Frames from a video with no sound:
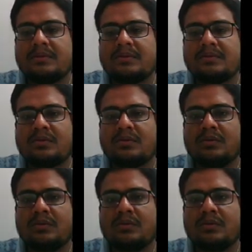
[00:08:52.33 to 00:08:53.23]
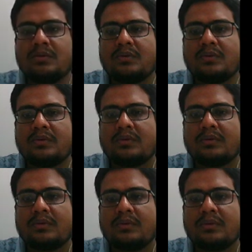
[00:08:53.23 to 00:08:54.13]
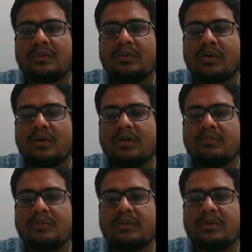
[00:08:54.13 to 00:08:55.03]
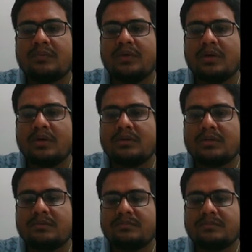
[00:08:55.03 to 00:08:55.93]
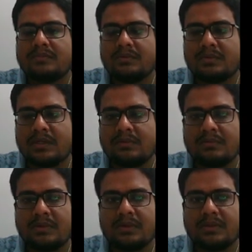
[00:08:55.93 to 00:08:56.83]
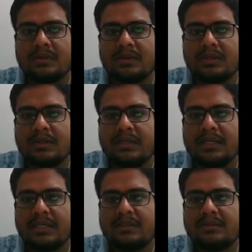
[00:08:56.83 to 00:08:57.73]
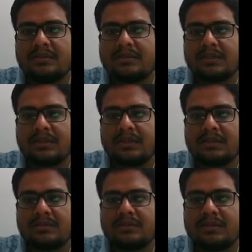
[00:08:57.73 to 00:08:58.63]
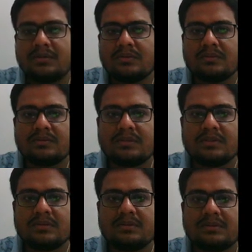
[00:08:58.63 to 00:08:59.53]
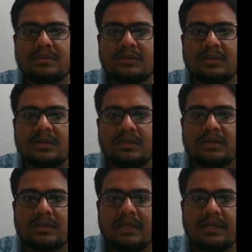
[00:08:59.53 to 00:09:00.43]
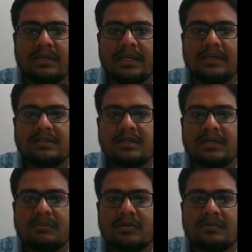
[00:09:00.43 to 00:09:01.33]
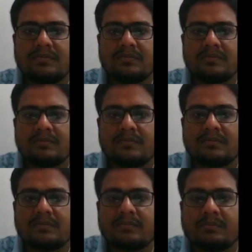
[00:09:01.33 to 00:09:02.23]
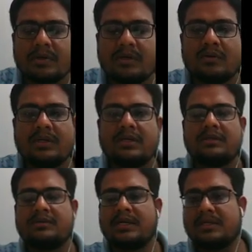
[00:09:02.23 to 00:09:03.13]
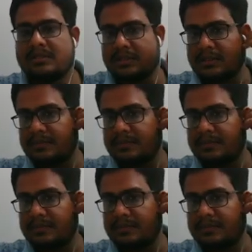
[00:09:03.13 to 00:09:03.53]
So odd number will not come. So that will be 10C0. Since 10 is the number of Bernoulli trials here.